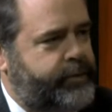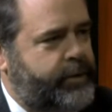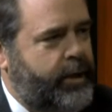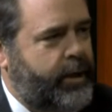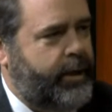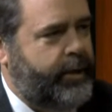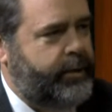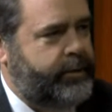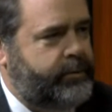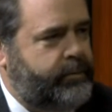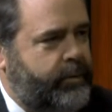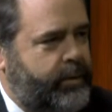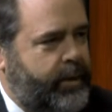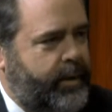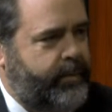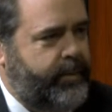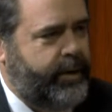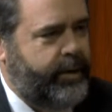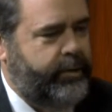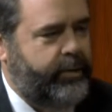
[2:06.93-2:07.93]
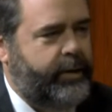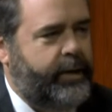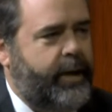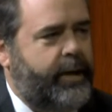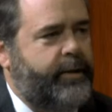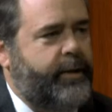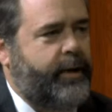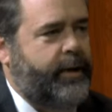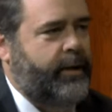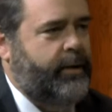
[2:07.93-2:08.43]
side is what I'm hearing,
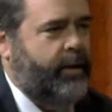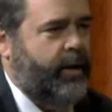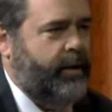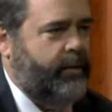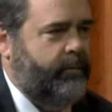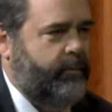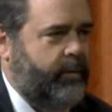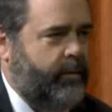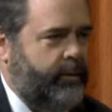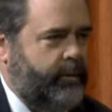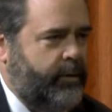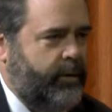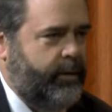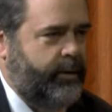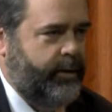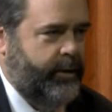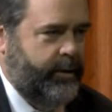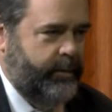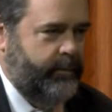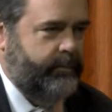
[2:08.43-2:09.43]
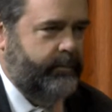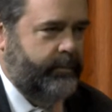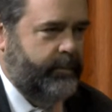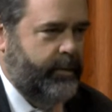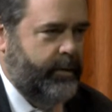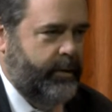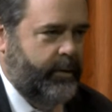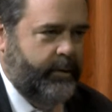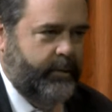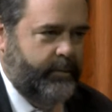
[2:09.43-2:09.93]
and then a lot of work on the
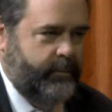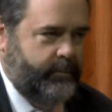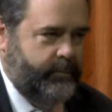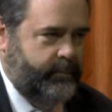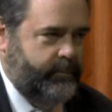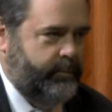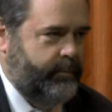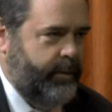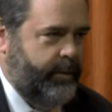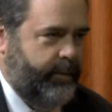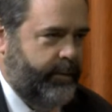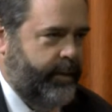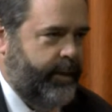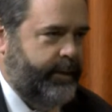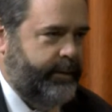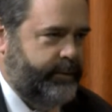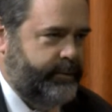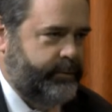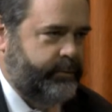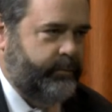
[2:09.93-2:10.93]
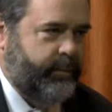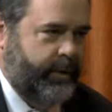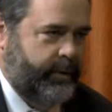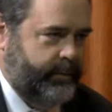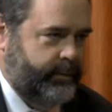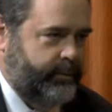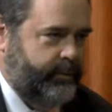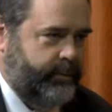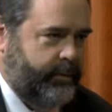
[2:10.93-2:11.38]
when things went